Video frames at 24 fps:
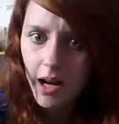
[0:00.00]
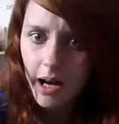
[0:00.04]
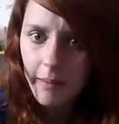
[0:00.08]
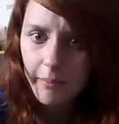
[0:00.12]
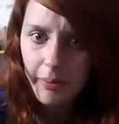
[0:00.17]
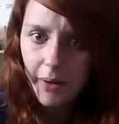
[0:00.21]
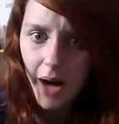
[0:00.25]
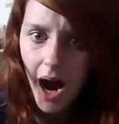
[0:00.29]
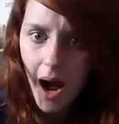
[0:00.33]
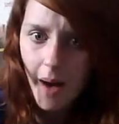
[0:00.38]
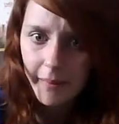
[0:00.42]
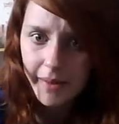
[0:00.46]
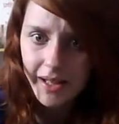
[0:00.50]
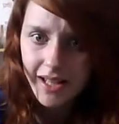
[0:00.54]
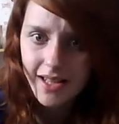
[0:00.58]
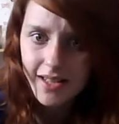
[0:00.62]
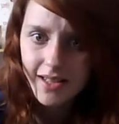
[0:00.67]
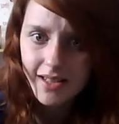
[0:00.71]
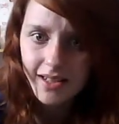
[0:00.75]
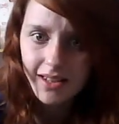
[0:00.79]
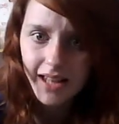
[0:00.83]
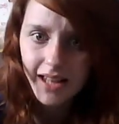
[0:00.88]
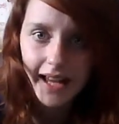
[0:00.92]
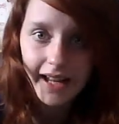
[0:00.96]
promise.
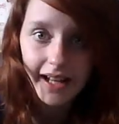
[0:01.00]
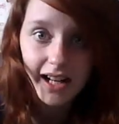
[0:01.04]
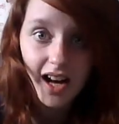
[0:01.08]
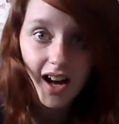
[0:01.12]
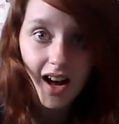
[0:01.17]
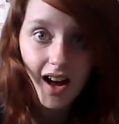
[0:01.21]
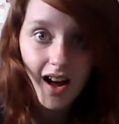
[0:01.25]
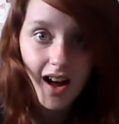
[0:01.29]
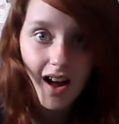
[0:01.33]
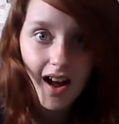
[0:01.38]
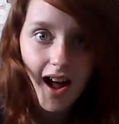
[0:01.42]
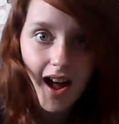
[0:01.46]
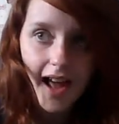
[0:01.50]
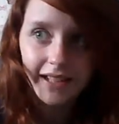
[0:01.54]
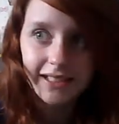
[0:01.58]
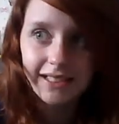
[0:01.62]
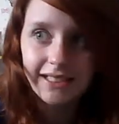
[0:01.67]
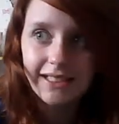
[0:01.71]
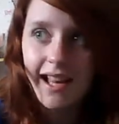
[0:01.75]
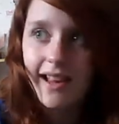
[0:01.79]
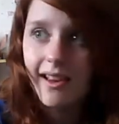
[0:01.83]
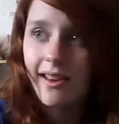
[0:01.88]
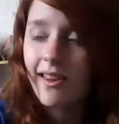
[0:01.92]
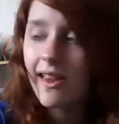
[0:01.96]
Like, it's
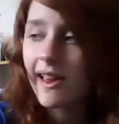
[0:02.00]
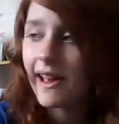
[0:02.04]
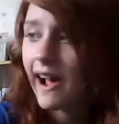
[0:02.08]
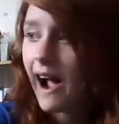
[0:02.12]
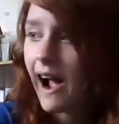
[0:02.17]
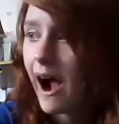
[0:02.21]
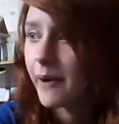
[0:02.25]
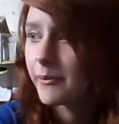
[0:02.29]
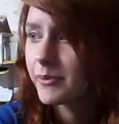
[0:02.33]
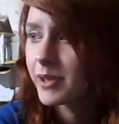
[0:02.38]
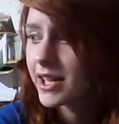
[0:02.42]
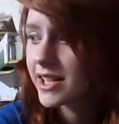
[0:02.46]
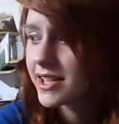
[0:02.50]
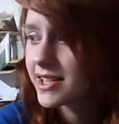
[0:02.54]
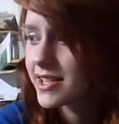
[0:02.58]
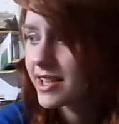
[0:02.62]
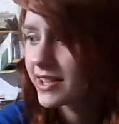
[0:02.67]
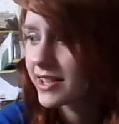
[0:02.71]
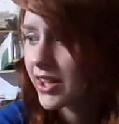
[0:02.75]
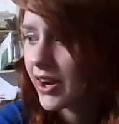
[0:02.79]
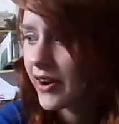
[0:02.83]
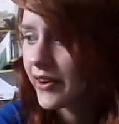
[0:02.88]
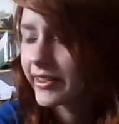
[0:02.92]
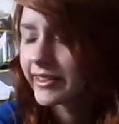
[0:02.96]
not like I'm gonna sit
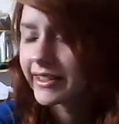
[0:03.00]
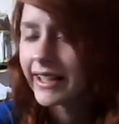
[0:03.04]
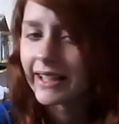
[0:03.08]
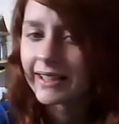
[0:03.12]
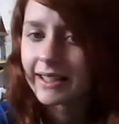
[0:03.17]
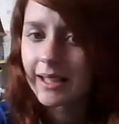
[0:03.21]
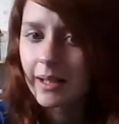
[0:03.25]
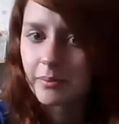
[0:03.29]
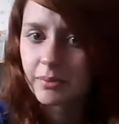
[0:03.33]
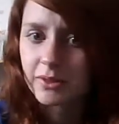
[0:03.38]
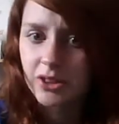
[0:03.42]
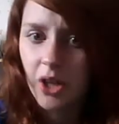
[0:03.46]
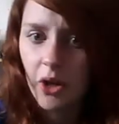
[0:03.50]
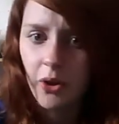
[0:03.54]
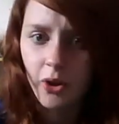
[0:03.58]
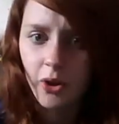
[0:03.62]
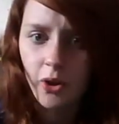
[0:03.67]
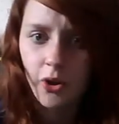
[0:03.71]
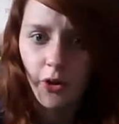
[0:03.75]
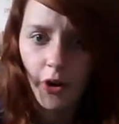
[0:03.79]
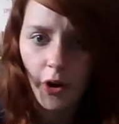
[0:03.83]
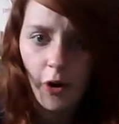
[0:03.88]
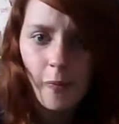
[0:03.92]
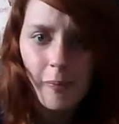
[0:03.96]
there and let them start
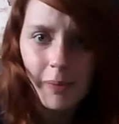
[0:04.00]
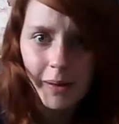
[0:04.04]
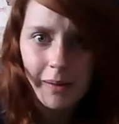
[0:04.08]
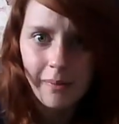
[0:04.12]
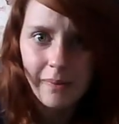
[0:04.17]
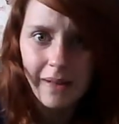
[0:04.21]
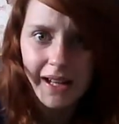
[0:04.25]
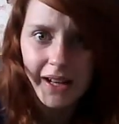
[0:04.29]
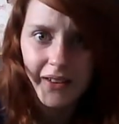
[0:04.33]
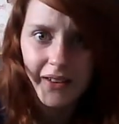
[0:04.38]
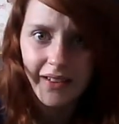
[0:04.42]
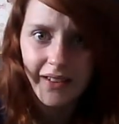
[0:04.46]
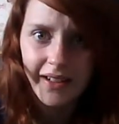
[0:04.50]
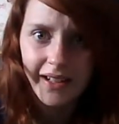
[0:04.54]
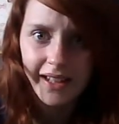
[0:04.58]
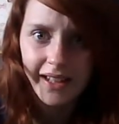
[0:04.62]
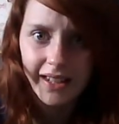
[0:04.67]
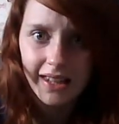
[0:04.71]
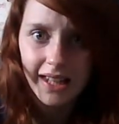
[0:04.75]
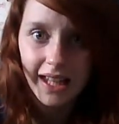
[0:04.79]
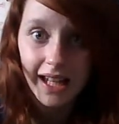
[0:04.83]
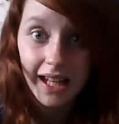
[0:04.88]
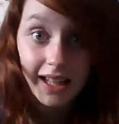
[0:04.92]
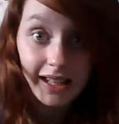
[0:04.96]
groping me or
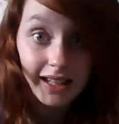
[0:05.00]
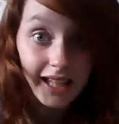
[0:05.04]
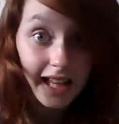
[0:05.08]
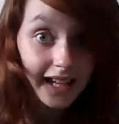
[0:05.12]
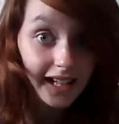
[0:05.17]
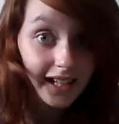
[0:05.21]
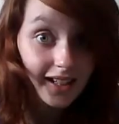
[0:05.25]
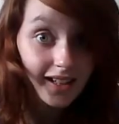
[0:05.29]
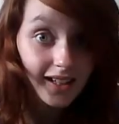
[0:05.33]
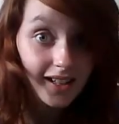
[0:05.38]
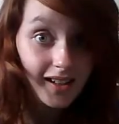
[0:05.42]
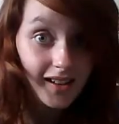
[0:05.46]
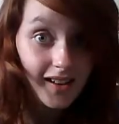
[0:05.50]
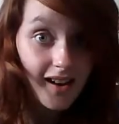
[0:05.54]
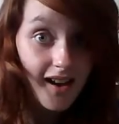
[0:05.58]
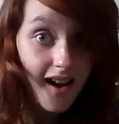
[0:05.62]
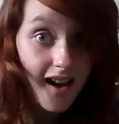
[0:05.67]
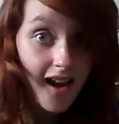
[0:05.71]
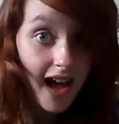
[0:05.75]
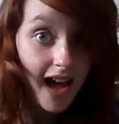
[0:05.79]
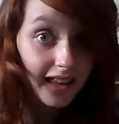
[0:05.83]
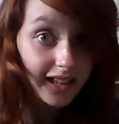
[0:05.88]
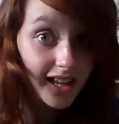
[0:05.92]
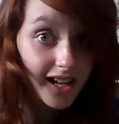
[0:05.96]
anything. Like,
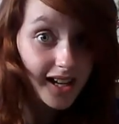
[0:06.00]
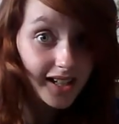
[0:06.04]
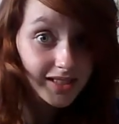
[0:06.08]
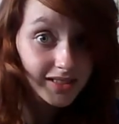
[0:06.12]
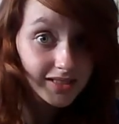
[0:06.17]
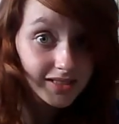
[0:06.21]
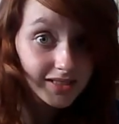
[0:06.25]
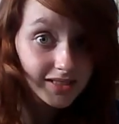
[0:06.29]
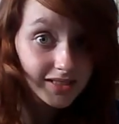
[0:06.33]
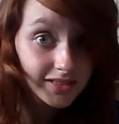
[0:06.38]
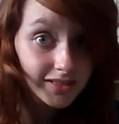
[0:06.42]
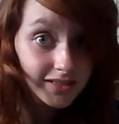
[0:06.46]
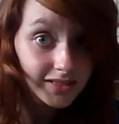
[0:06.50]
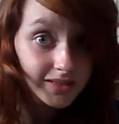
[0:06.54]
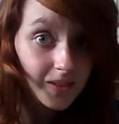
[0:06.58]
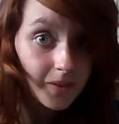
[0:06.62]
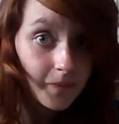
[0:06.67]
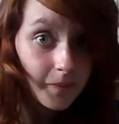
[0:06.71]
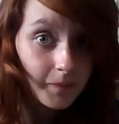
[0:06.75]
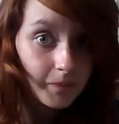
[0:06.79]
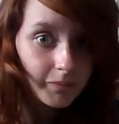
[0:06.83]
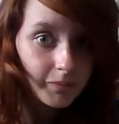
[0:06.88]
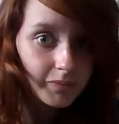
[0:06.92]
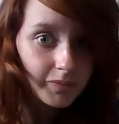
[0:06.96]
hello?
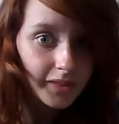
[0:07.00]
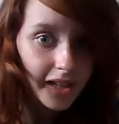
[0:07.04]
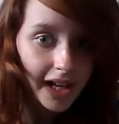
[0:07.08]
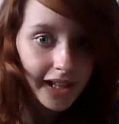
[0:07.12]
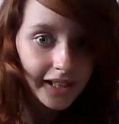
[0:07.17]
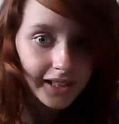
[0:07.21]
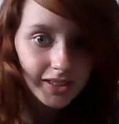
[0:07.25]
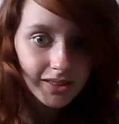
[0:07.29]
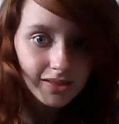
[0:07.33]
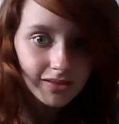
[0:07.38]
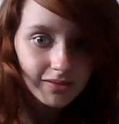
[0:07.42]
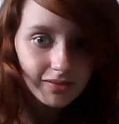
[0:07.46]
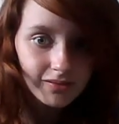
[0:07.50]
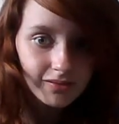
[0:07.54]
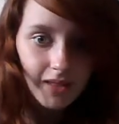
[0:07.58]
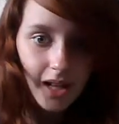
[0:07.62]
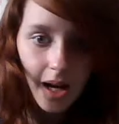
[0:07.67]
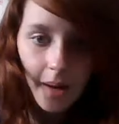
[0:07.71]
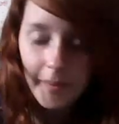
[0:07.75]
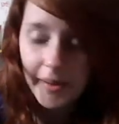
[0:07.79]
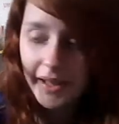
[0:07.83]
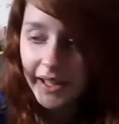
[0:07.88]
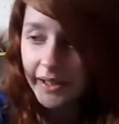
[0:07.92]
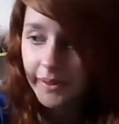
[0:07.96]
Like, I
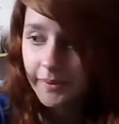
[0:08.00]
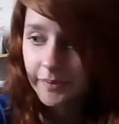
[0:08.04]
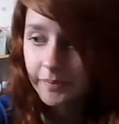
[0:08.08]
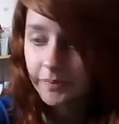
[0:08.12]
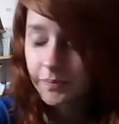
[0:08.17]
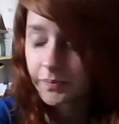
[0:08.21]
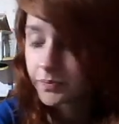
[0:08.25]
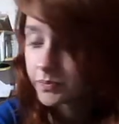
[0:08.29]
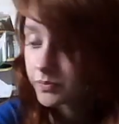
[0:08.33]
mean,